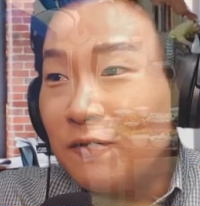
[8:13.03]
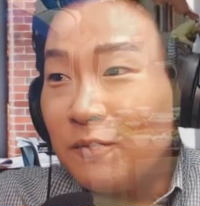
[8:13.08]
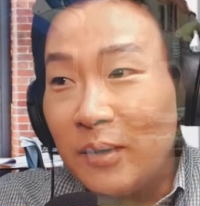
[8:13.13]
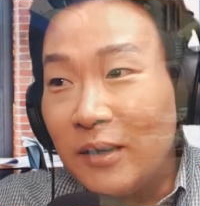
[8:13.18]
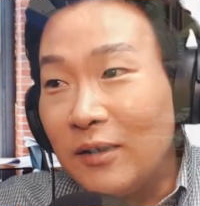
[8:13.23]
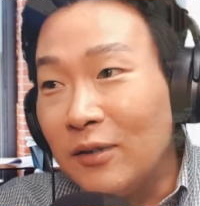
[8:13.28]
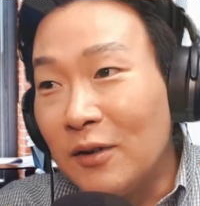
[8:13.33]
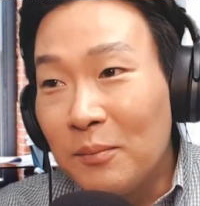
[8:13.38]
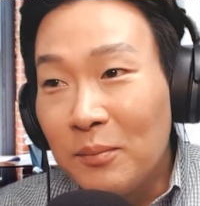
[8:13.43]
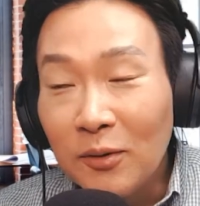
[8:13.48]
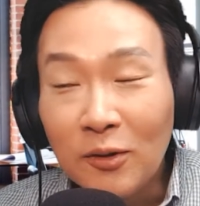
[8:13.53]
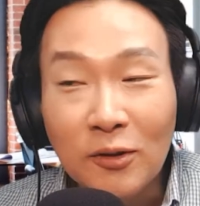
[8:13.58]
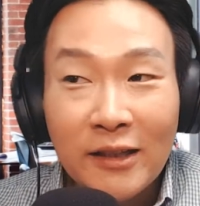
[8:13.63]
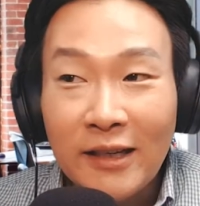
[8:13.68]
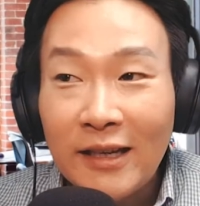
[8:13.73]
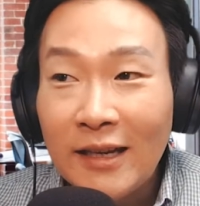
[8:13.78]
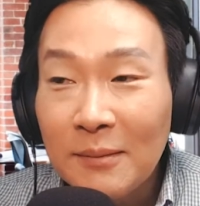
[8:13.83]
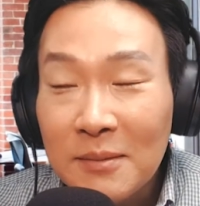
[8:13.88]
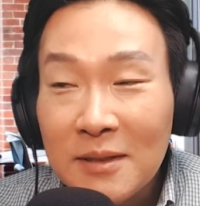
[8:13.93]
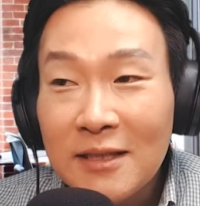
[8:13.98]
been the
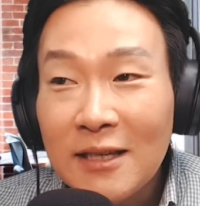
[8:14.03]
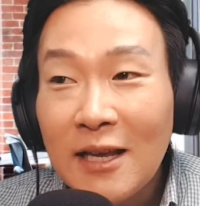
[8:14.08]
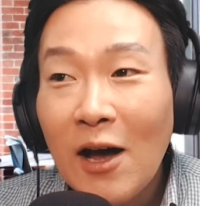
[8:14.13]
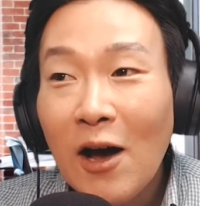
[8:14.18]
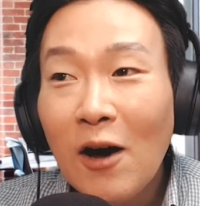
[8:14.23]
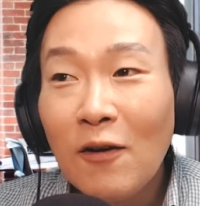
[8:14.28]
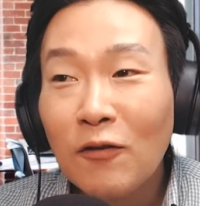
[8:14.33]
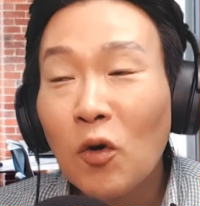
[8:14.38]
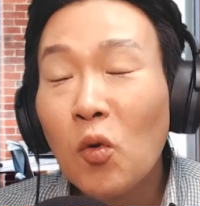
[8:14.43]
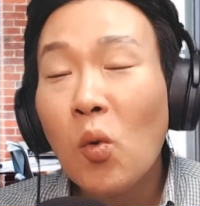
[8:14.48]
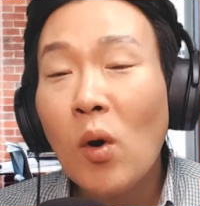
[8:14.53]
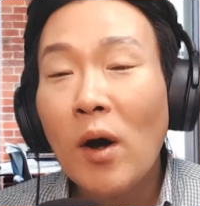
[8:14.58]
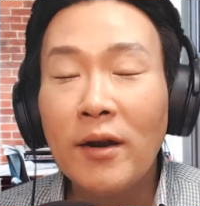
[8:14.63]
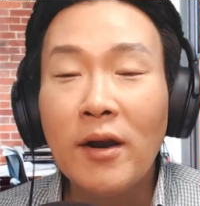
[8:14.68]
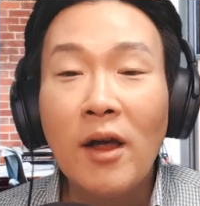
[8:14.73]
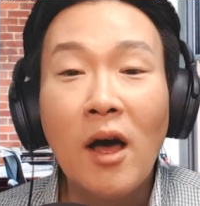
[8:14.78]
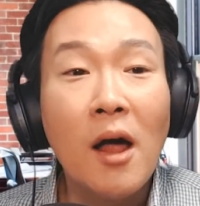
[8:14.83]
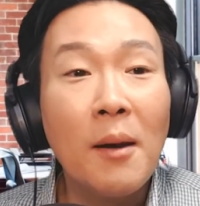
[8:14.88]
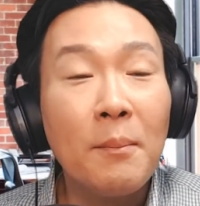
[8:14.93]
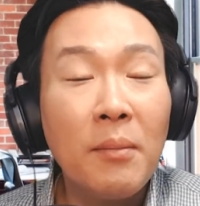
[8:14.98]
bully himself or
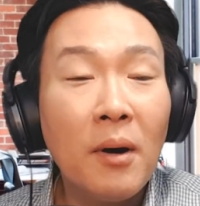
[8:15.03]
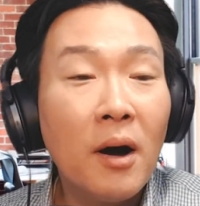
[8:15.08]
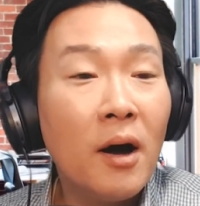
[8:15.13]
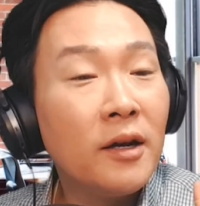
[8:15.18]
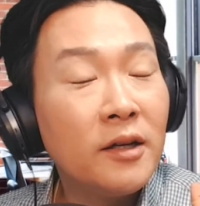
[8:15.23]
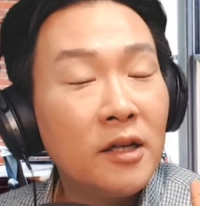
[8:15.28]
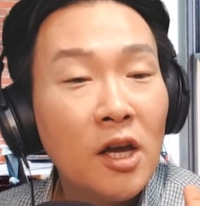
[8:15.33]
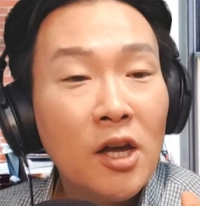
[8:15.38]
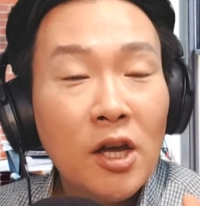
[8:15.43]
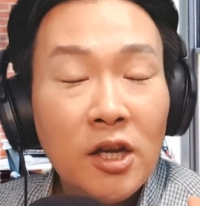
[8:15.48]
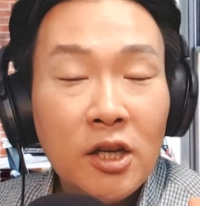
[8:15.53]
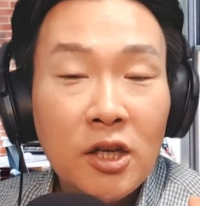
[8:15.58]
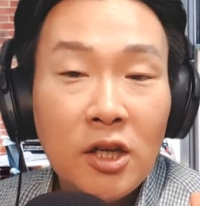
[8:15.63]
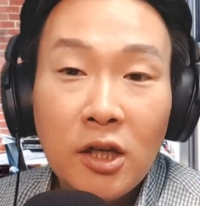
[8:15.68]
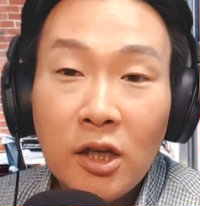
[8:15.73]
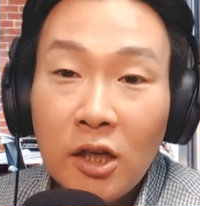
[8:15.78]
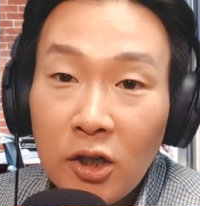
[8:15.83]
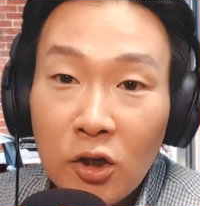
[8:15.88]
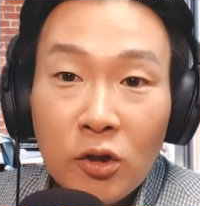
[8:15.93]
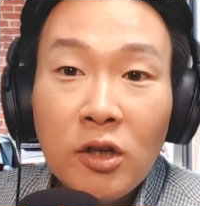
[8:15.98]
whatnot. But
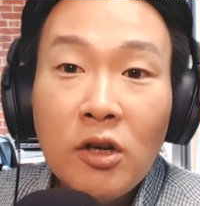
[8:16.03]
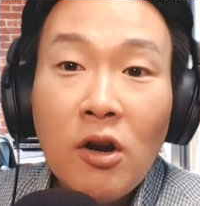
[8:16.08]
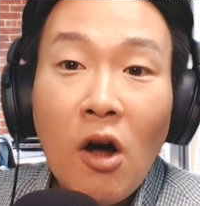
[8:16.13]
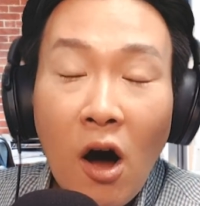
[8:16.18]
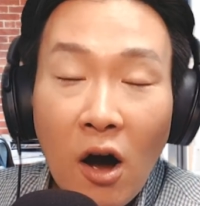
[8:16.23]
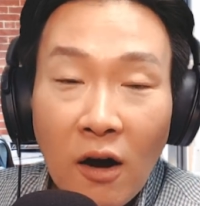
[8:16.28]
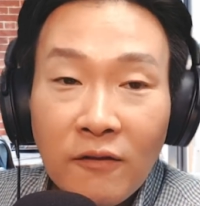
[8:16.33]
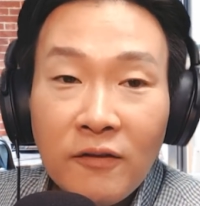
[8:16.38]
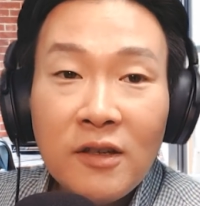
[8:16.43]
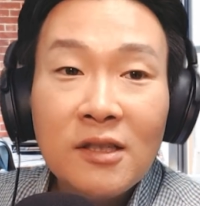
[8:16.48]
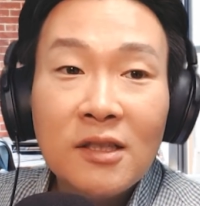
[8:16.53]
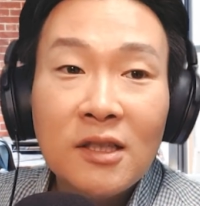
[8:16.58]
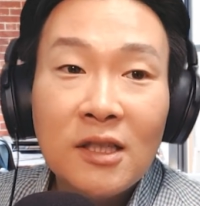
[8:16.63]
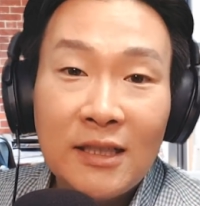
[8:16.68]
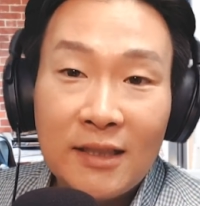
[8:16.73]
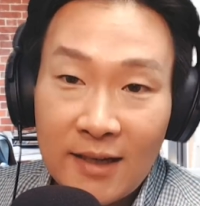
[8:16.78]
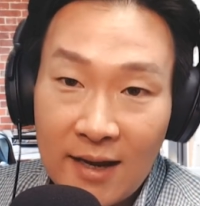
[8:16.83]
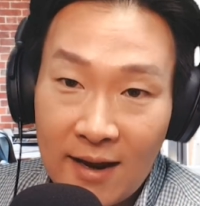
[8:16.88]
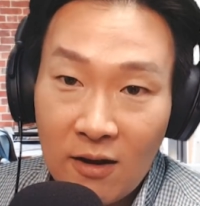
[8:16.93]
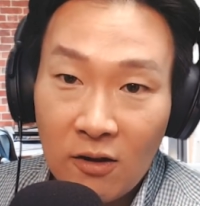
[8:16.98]
you can obviously
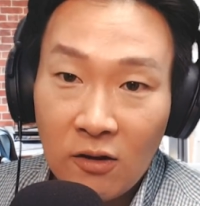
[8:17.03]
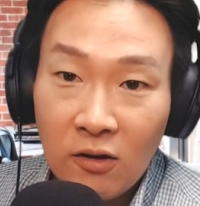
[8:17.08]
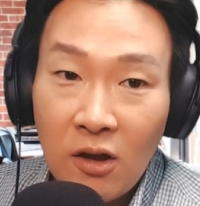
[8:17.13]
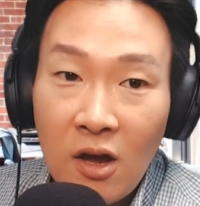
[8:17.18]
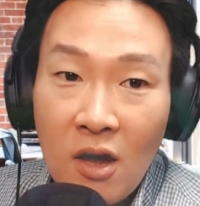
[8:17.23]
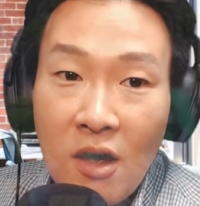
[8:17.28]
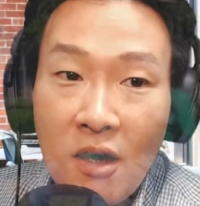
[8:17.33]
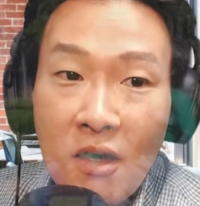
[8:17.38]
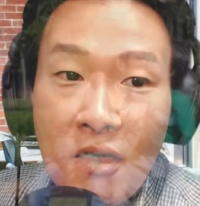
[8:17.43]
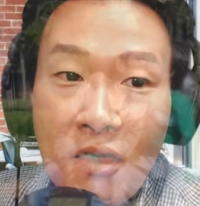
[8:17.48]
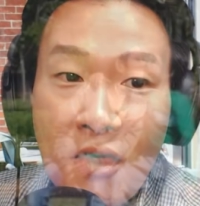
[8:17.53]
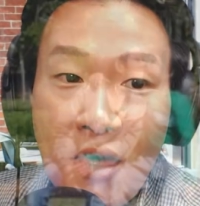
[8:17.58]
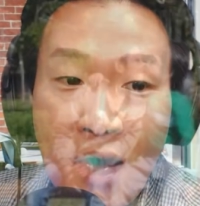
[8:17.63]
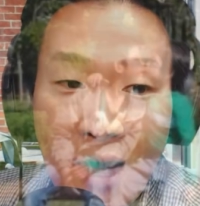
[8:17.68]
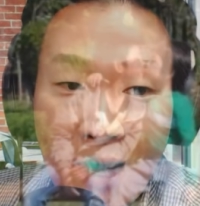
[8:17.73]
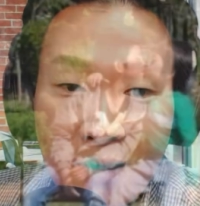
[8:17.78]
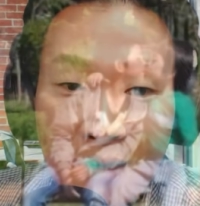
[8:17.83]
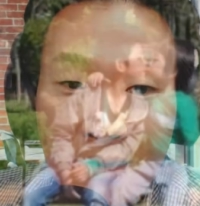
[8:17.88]
tell that